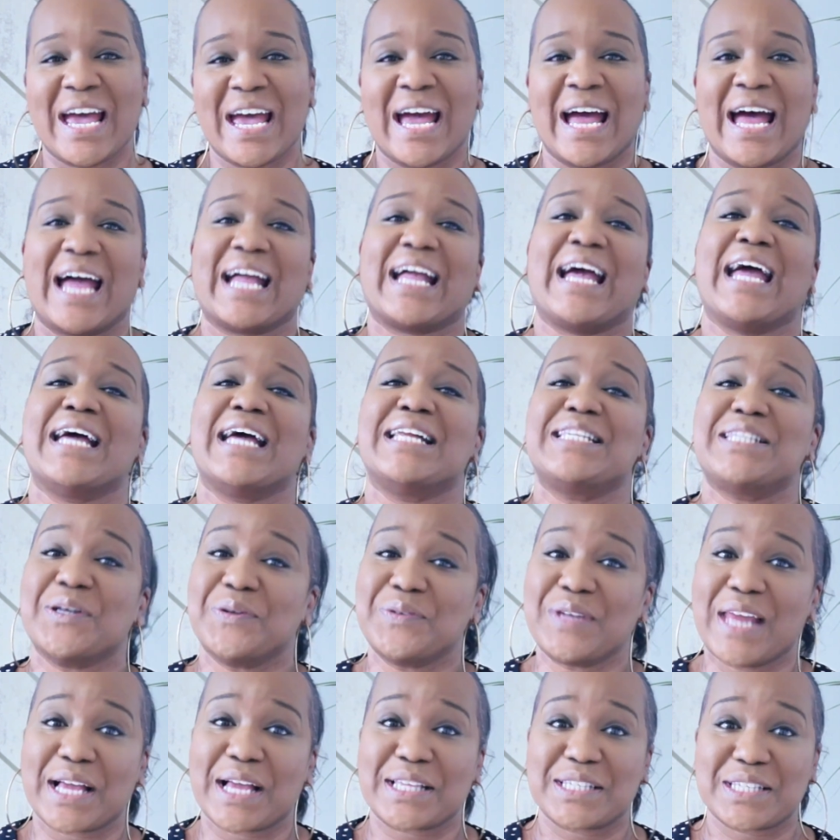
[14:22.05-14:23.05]
Okay, until
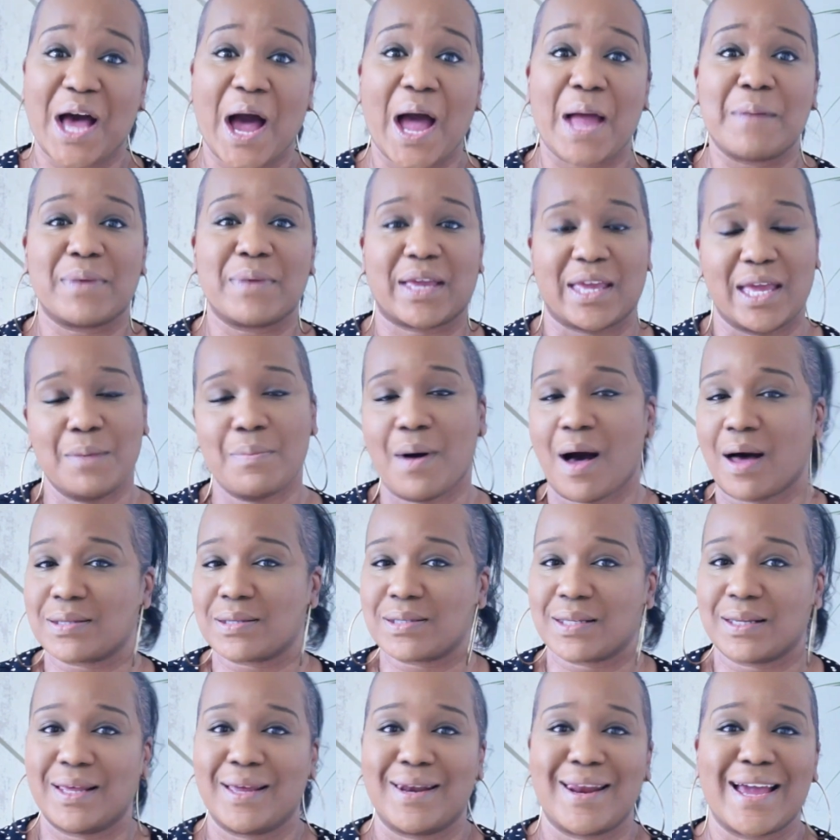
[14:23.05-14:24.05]
next time, keep
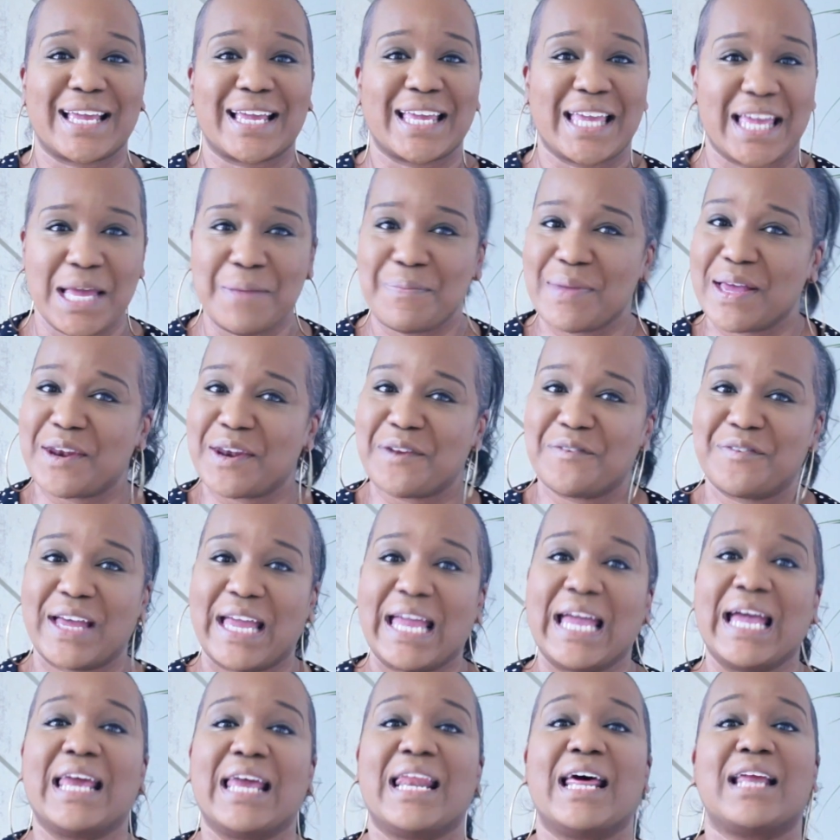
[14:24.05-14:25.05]
hustling, keep
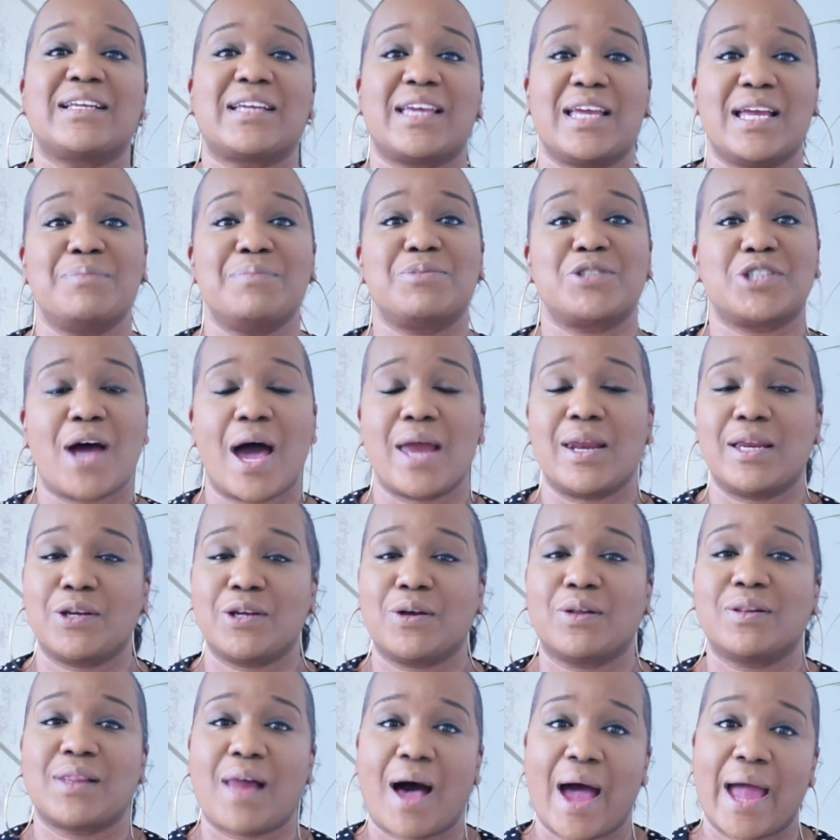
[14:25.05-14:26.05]
innovating, and keep shining your
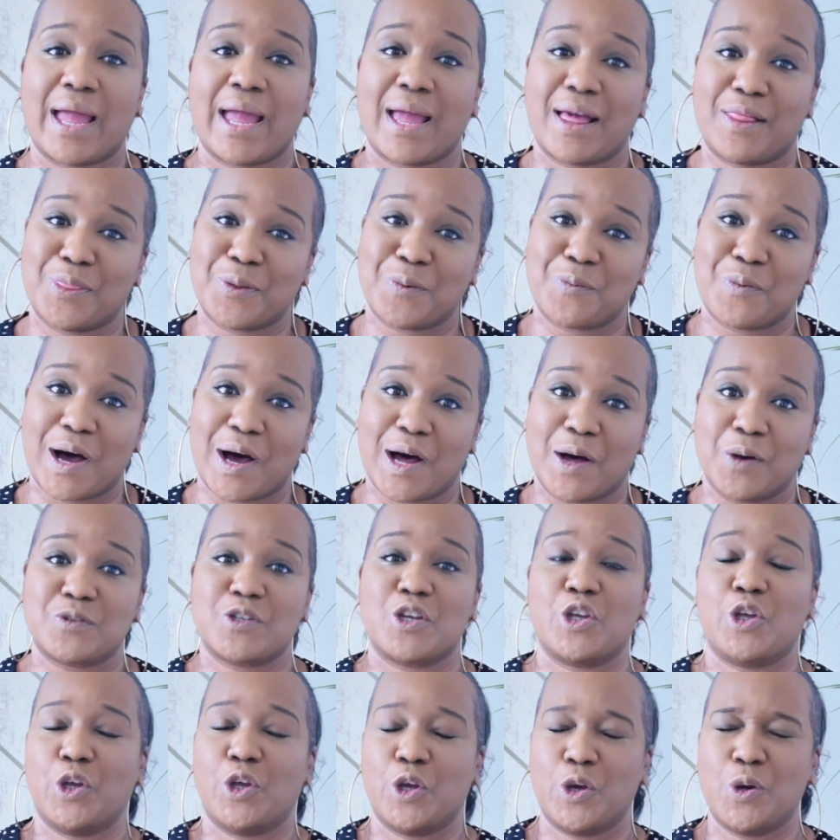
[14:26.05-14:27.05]
light in the world.
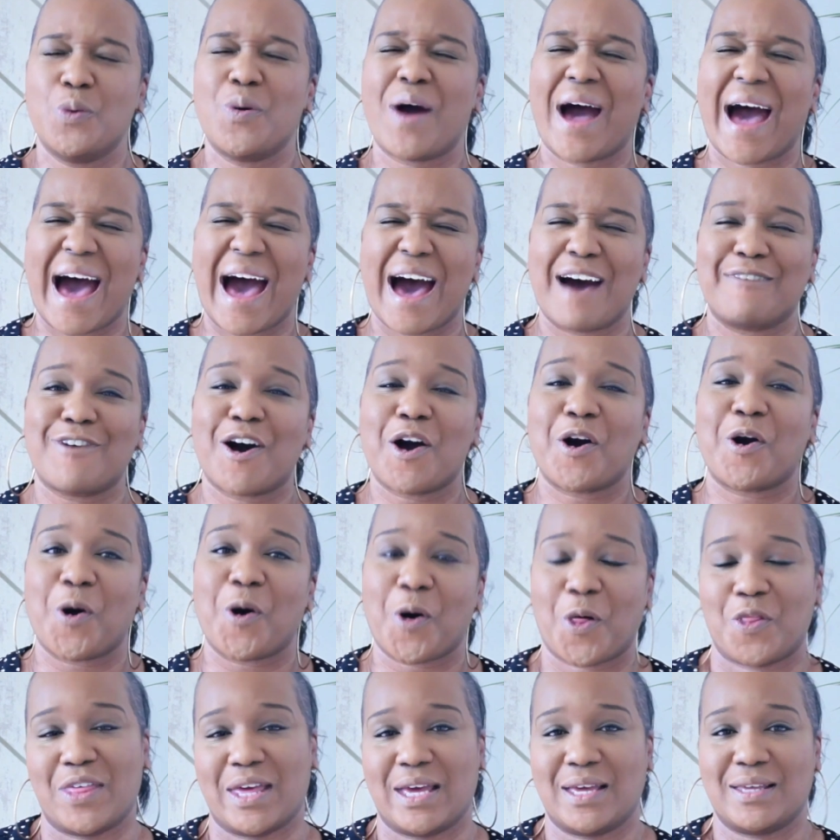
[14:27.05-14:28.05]
You have
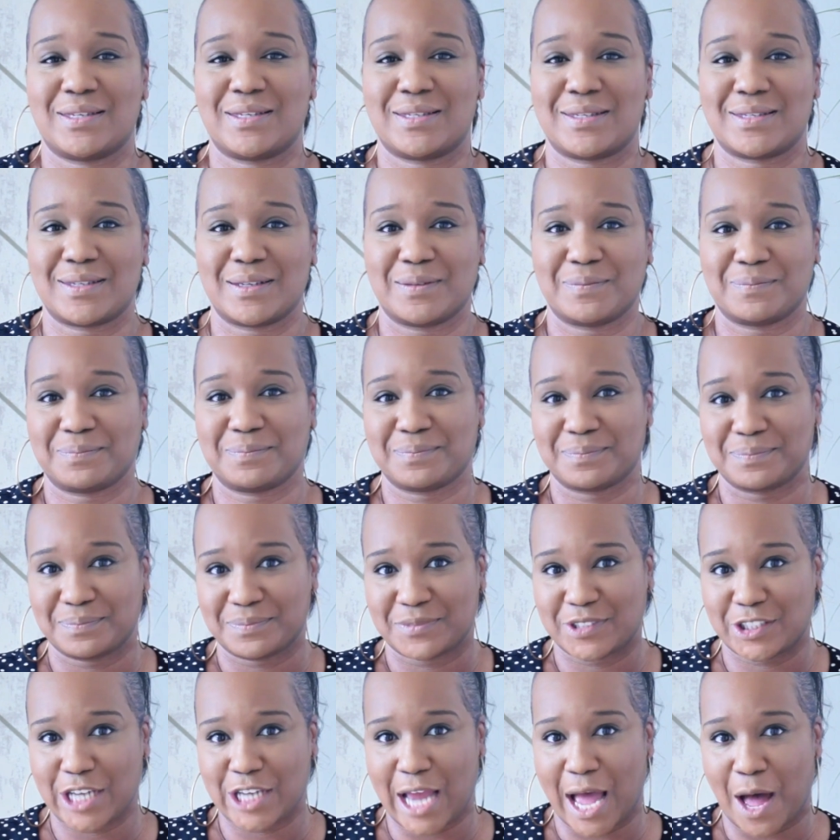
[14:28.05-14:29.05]
got this.
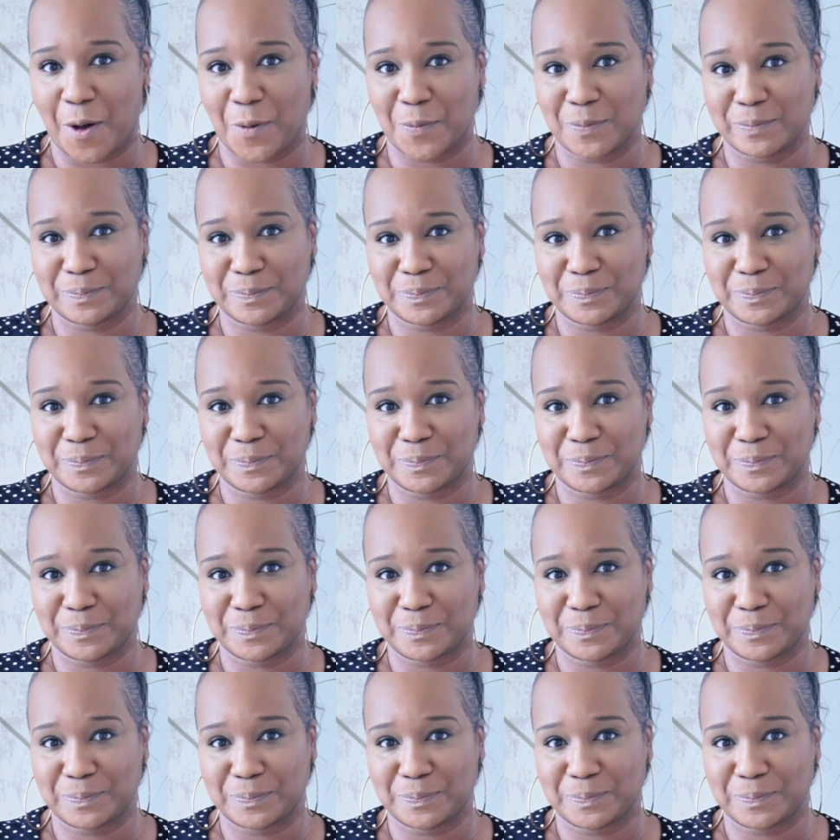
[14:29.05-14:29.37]
Ciao.